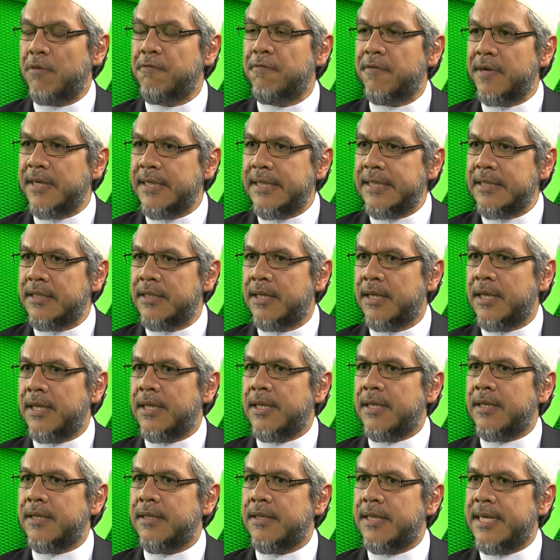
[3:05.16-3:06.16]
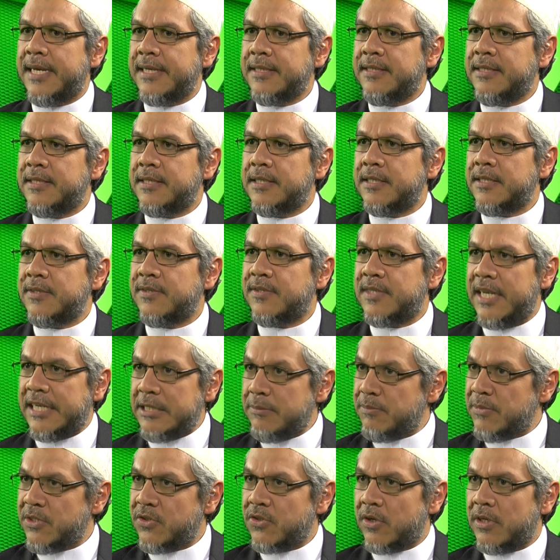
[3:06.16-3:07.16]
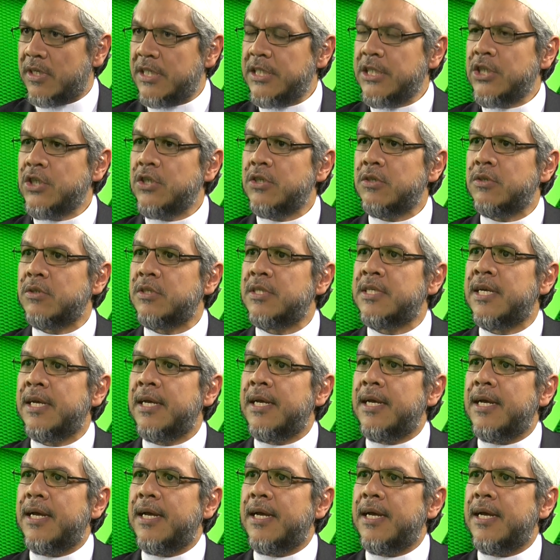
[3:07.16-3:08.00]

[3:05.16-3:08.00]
find that statements are issued,